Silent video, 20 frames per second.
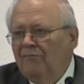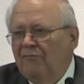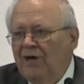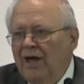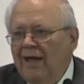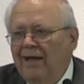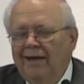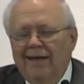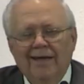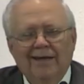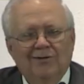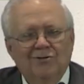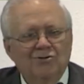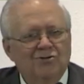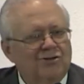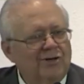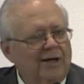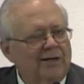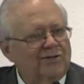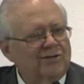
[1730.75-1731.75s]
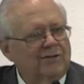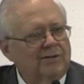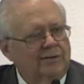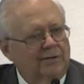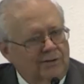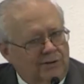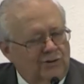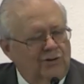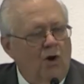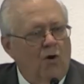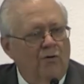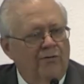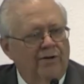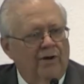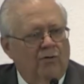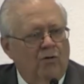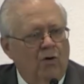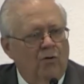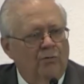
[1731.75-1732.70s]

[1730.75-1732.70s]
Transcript: they didn't just go their